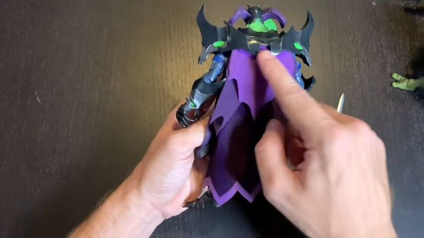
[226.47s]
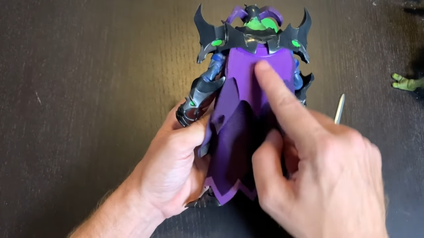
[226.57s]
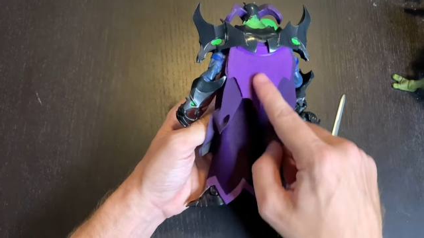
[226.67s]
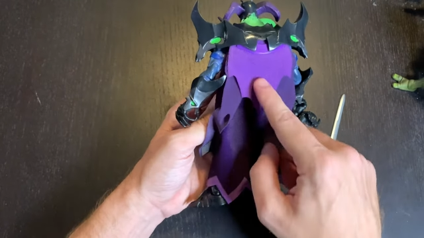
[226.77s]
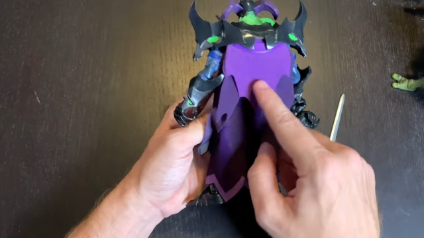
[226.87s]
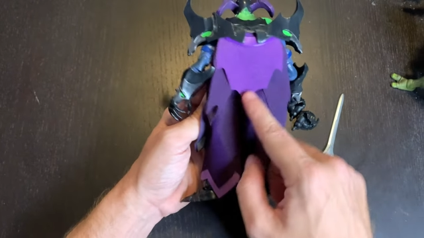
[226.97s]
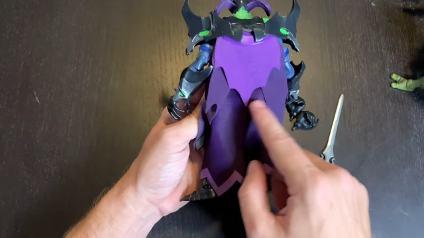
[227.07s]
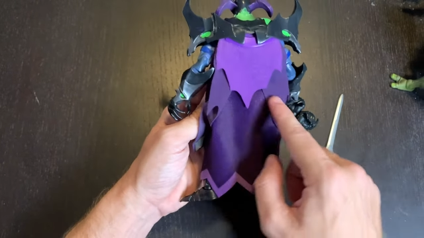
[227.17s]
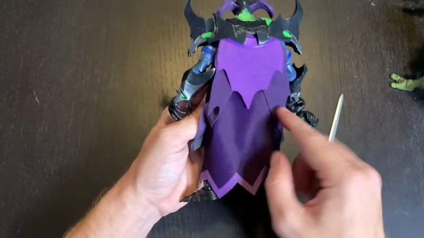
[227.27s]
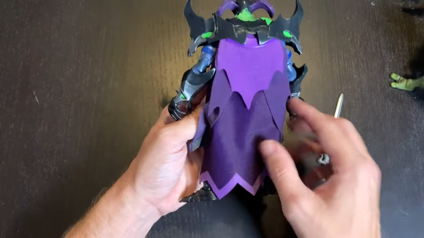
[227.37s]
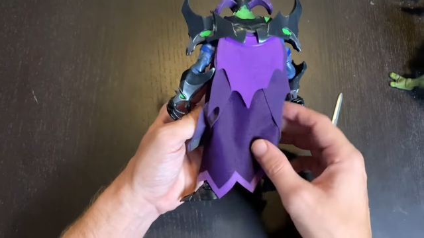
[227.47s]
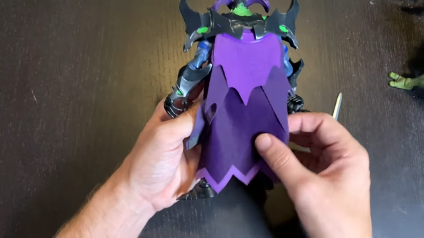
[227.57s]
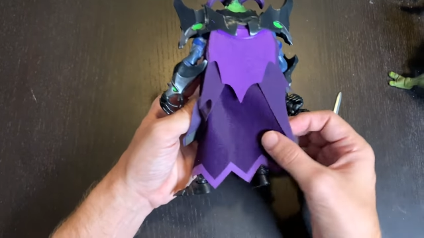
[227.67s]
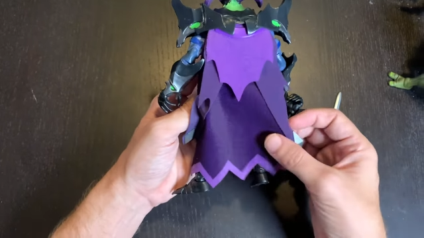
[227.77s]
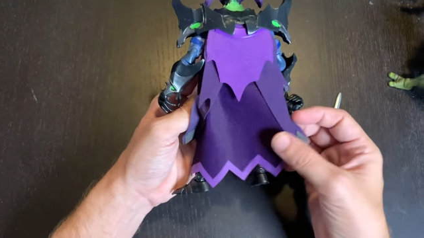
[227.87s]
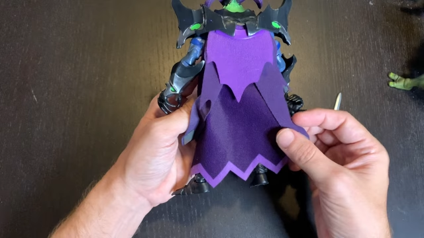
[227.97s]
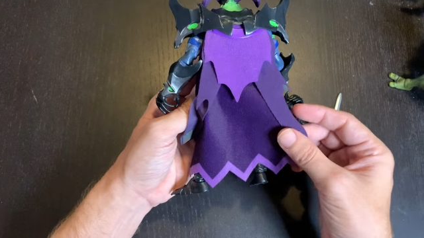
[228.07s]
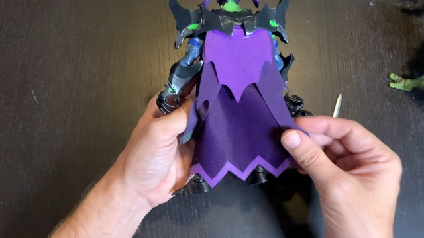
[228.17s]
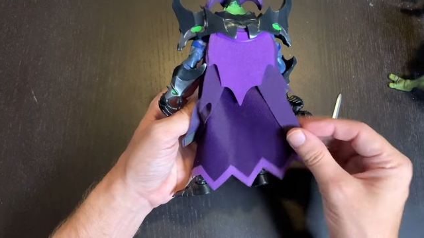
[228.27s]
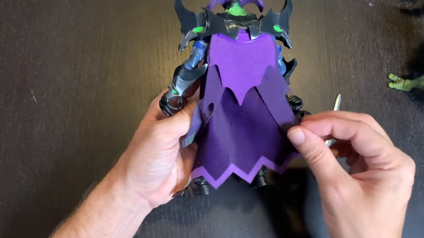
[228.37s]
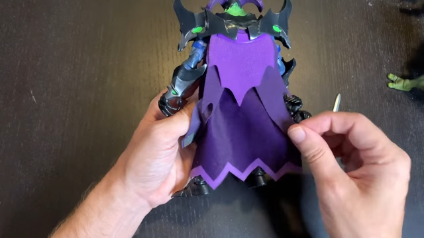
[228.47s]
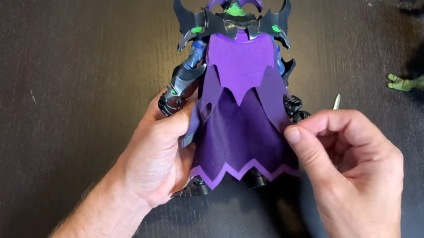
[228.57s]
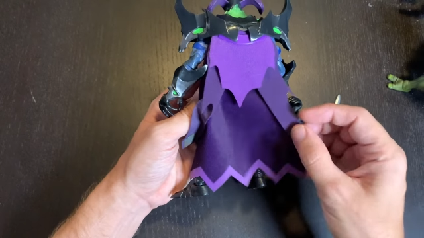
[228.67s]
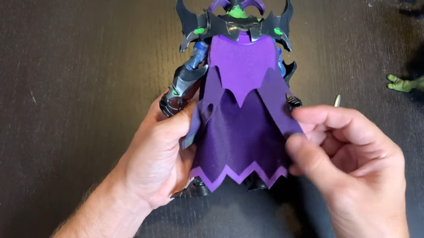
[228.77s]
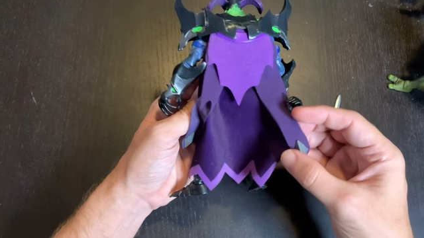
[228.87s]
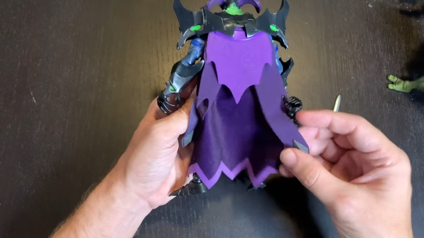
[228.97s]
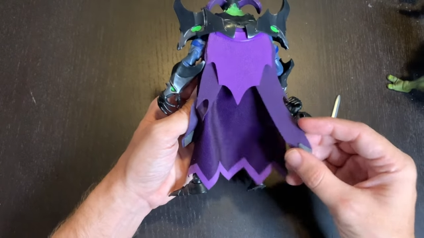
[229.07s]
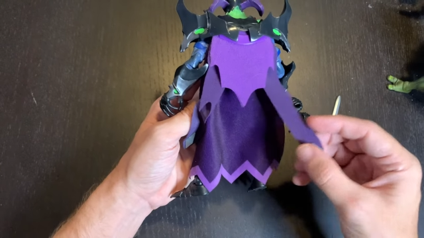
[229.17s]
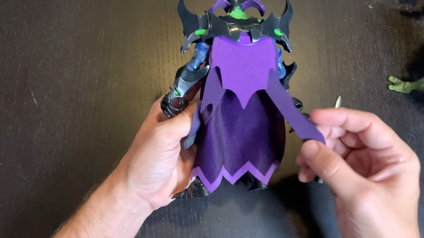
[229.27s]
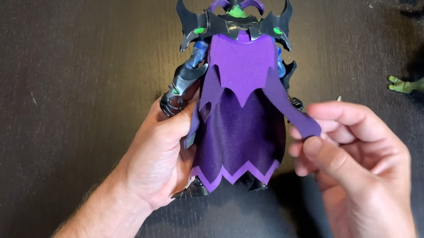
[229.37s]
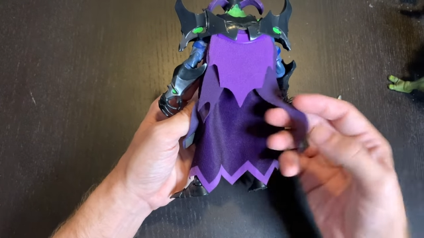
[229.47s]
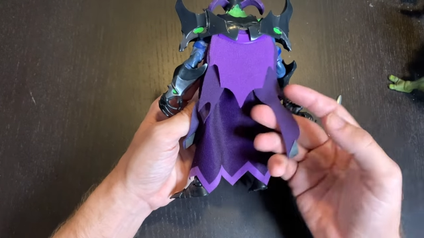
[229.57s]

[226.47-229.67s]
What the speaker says: (no speaker visible)